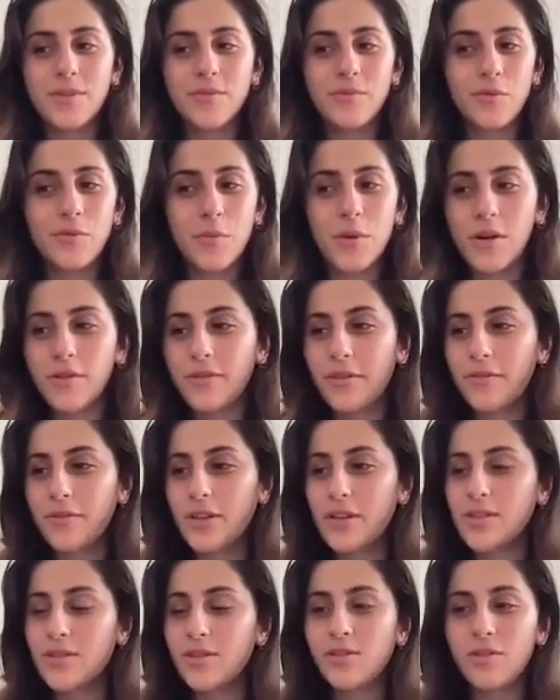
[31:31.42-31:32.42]
women of
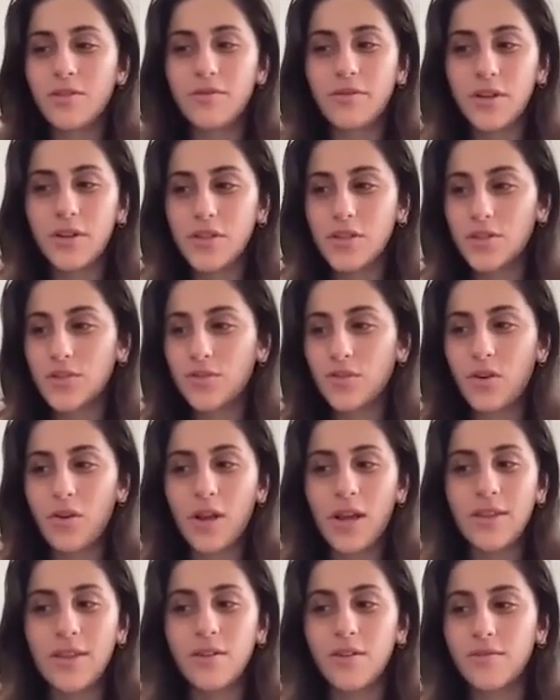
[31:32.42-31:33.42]
Afghanistan, they're very
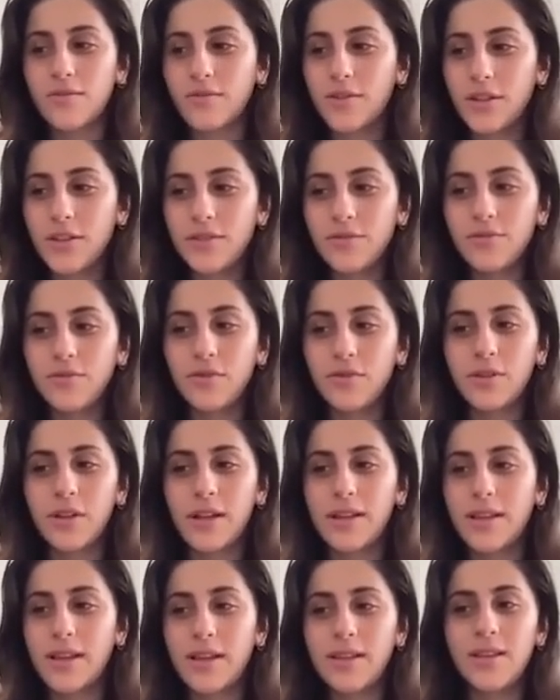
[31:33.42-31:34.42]
strong, and they are fighting for
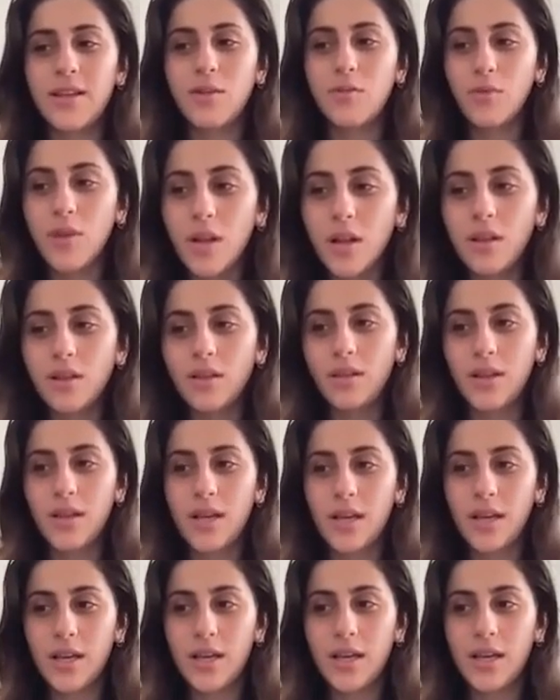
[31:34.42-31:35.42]
that, and they will
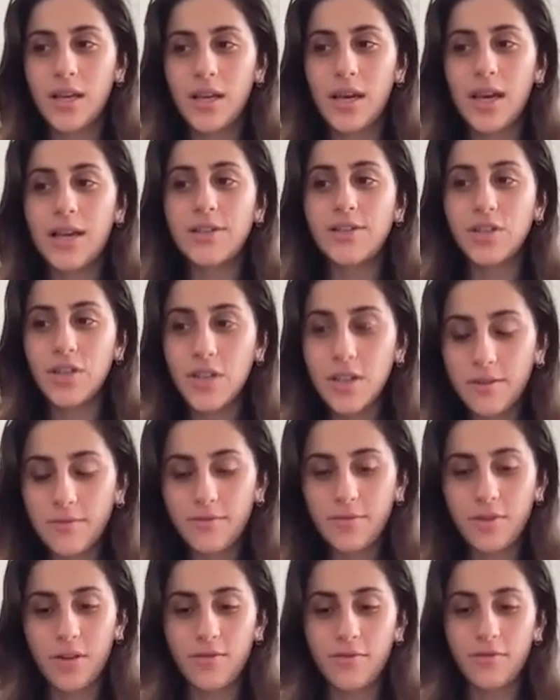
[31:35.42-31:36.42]

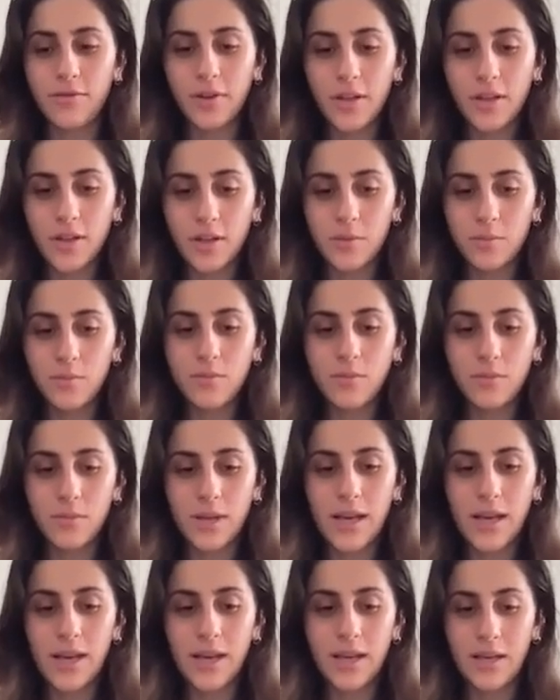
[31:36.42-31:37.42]
achieve their freedom.
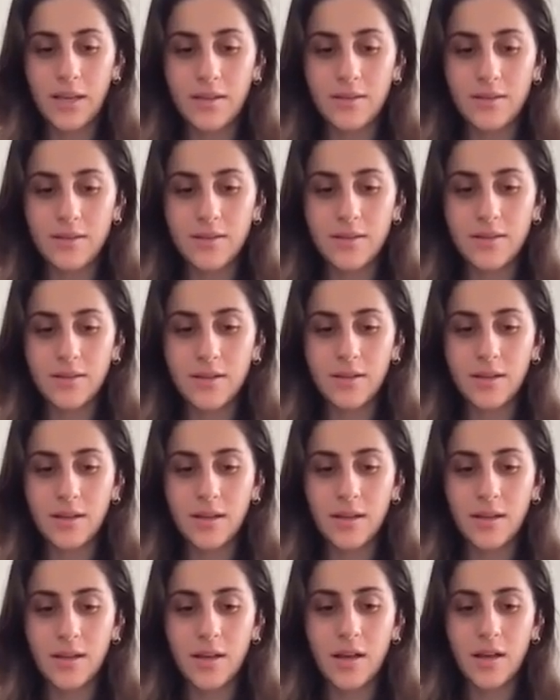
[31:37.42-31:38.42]
And
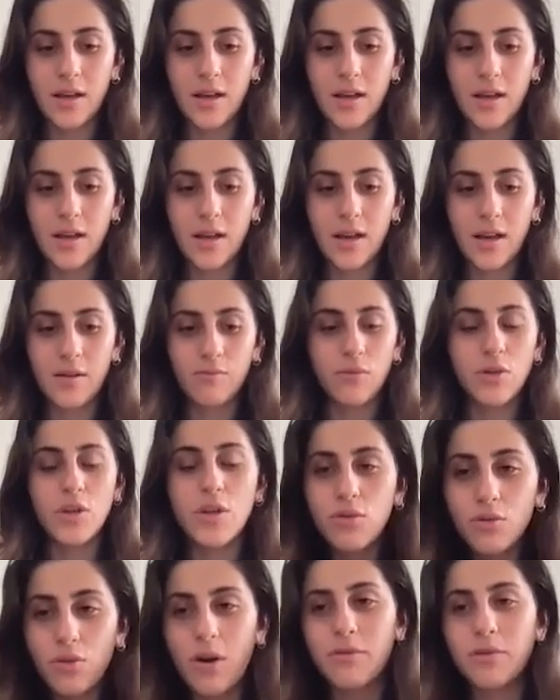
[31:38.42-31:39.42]
we
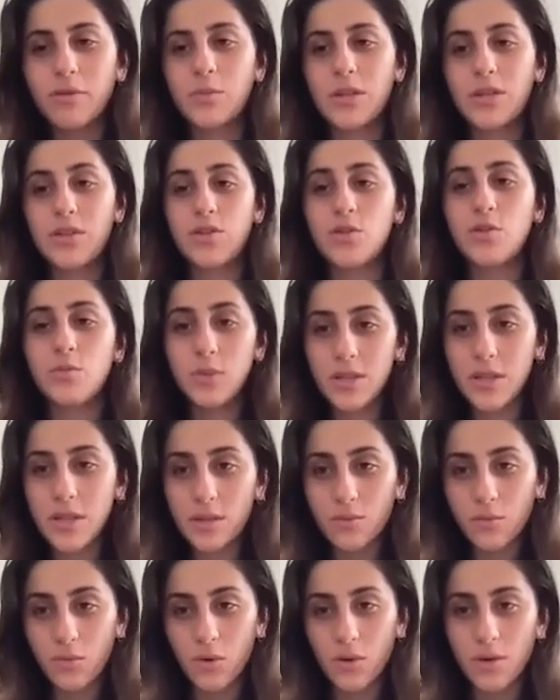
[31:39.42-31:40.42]
do our best to be
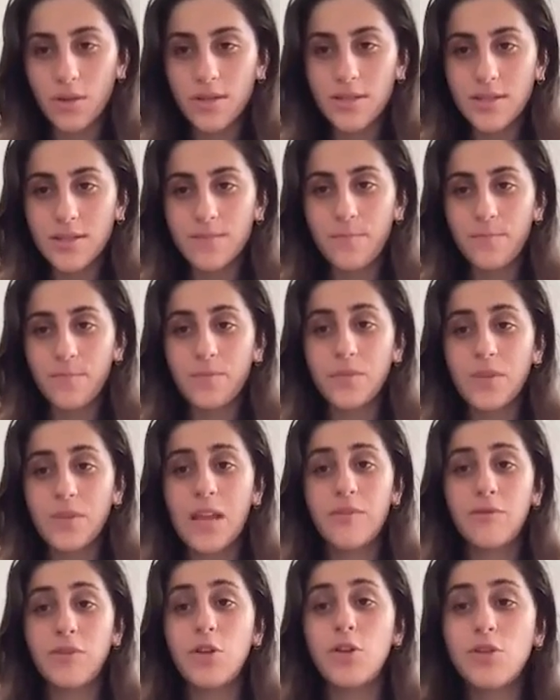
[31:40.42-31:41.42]
their voice.
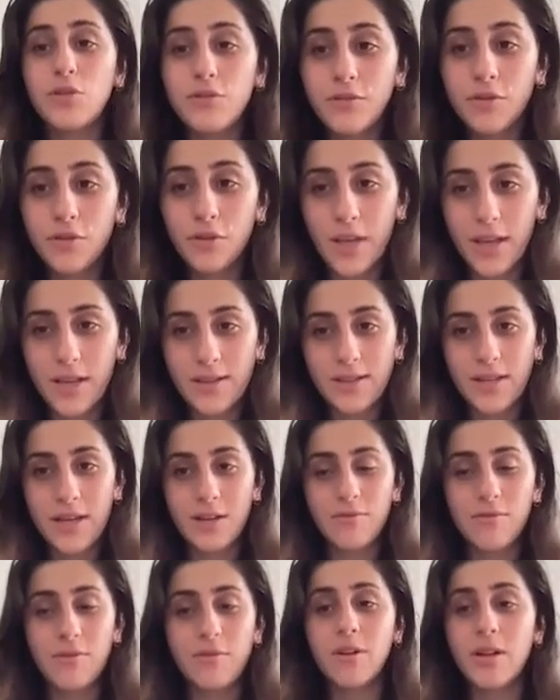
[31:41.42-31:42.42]
We don't forget
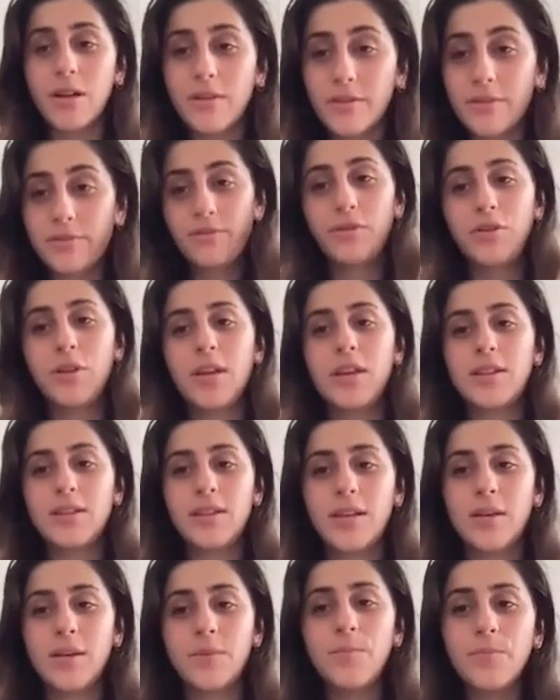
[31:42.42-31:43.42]
them. We will never forget
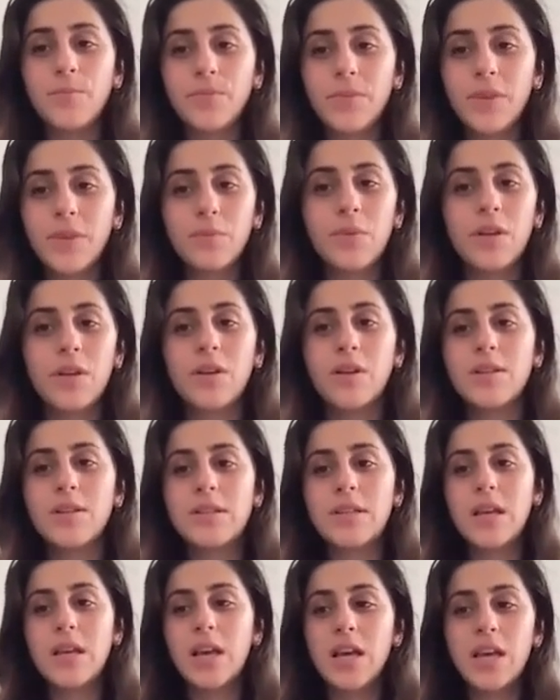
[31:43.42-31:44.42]
them,
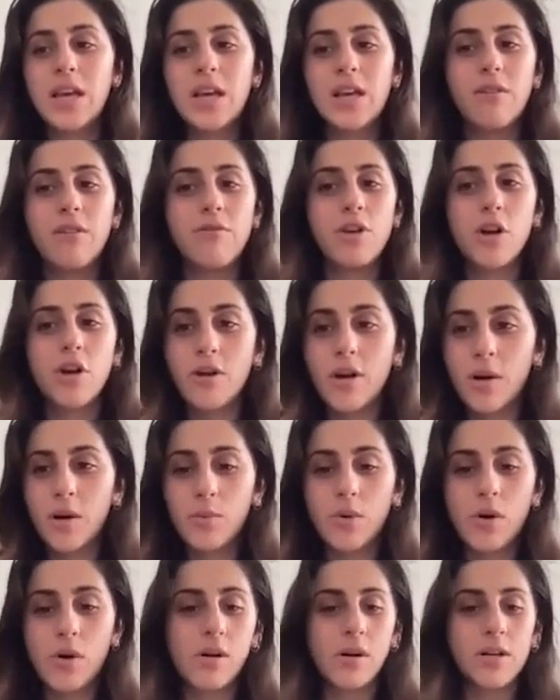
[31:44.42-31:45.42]
because we are
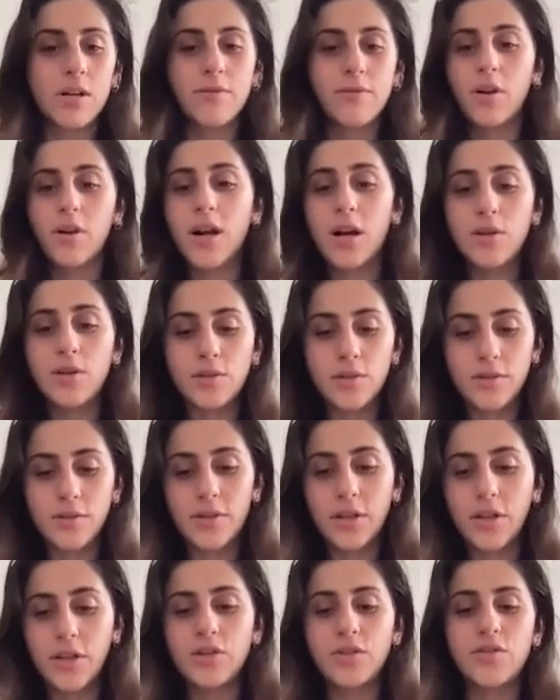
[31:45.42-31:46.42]
apart, we are out
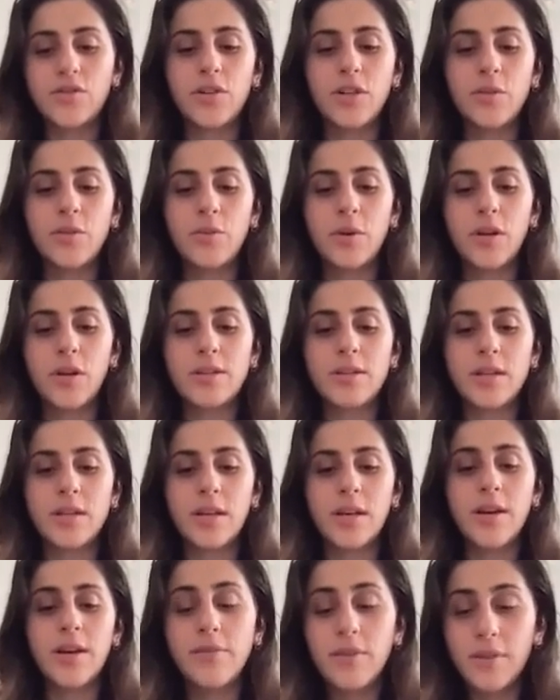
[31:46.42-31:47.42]
of the country, but
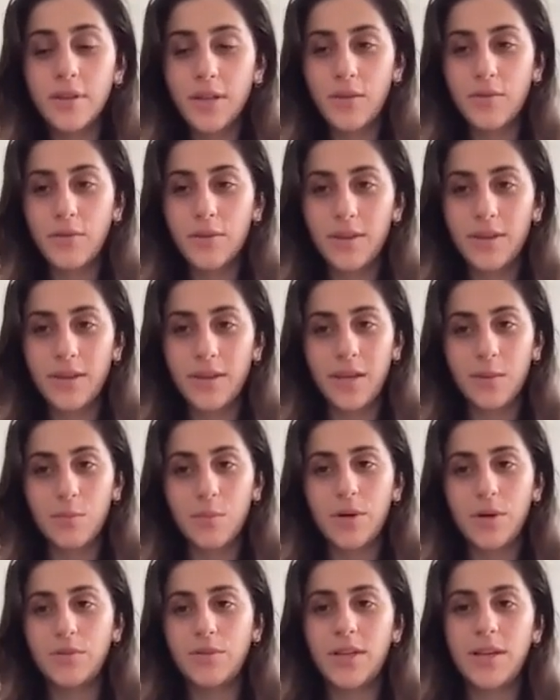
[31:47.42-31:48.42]
every day we think
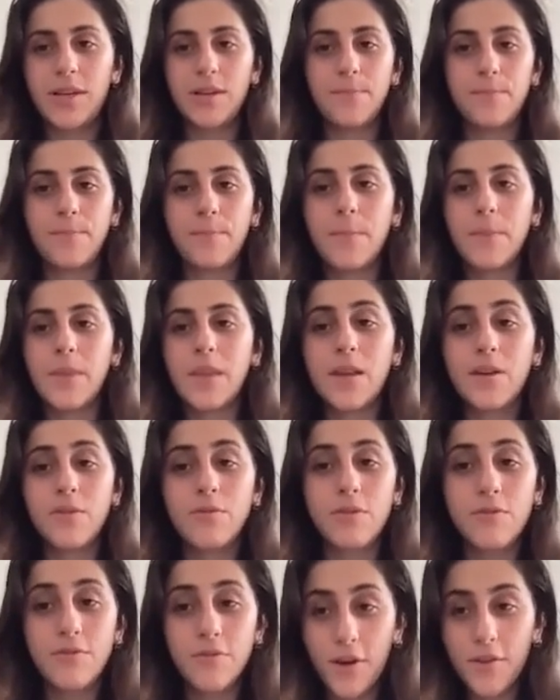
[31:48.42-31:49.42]
about them.
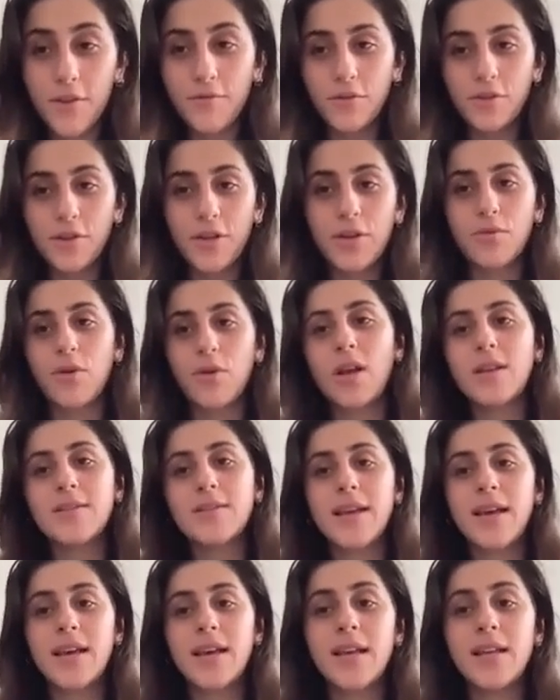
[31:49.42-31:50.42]
We fight for their
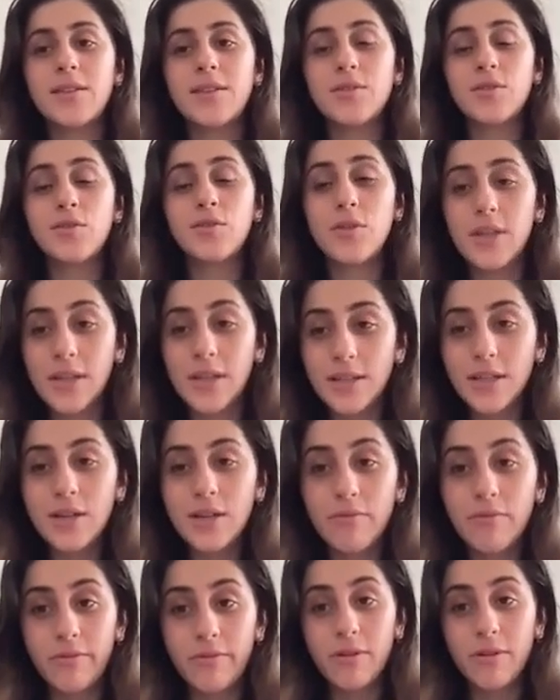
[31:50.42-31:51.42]
rights, and together
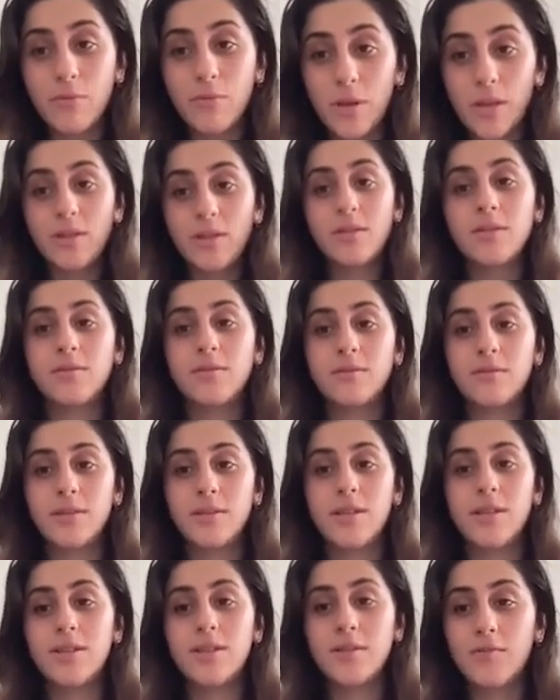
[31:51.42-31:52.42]
we will win
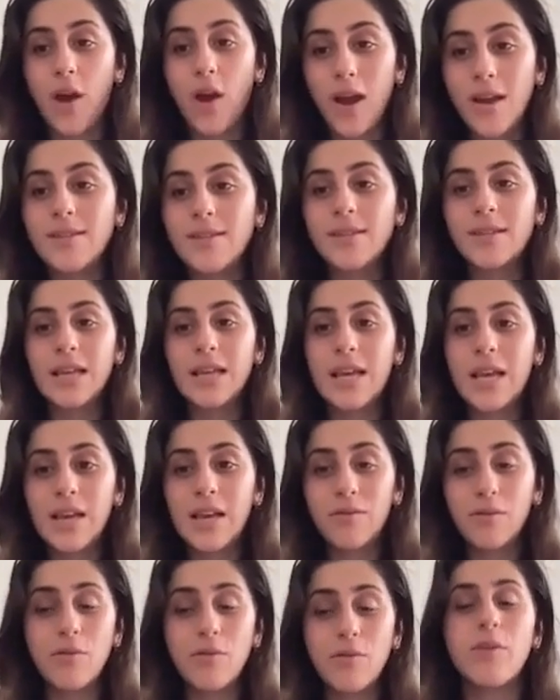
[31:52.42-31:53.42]
this fight.
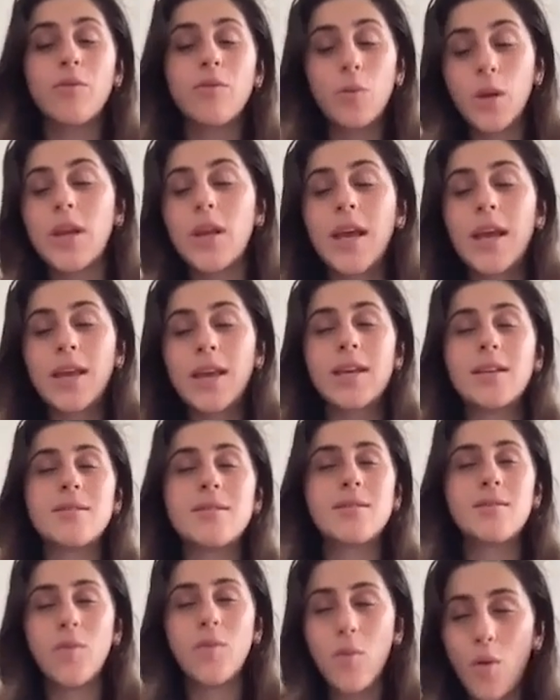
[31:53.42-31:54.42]
We will win
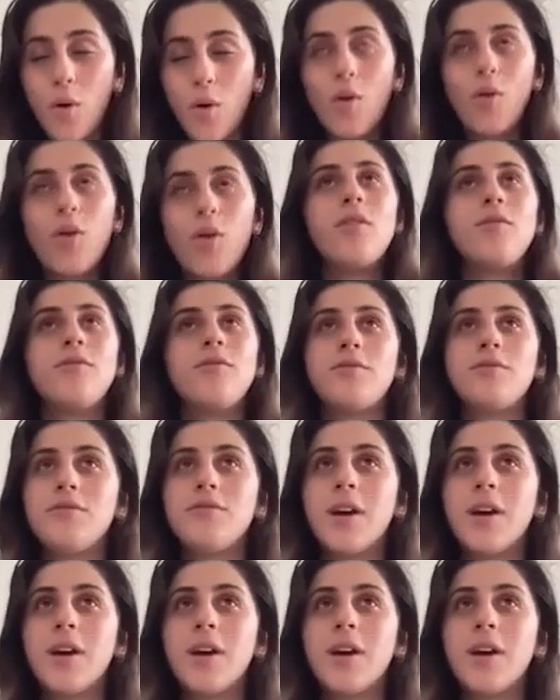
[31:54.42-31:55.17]
against all of